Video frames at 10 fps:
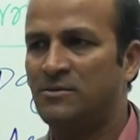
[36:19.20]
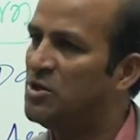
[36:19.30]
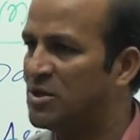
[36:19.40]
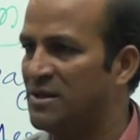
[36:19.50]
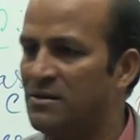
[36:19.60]

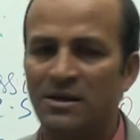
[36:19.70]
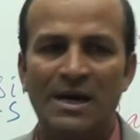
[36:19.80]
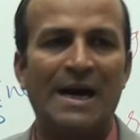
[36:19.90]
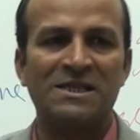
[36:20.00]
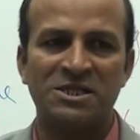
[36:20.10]
you can
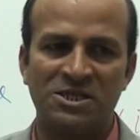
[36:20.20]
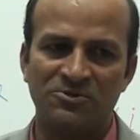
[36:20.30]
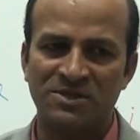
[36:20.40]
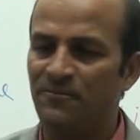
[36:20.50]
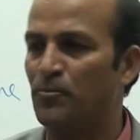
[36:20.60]
assert
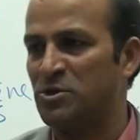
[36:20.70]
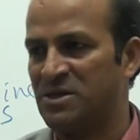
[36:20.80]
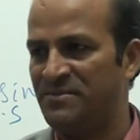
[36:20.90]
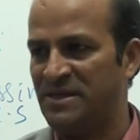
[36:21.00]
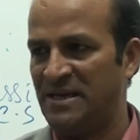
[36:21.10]
yourself most
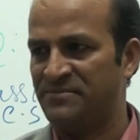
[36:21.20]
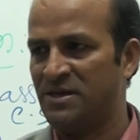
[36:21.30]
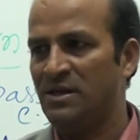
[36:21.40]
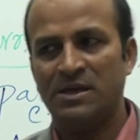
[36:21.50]
of the times.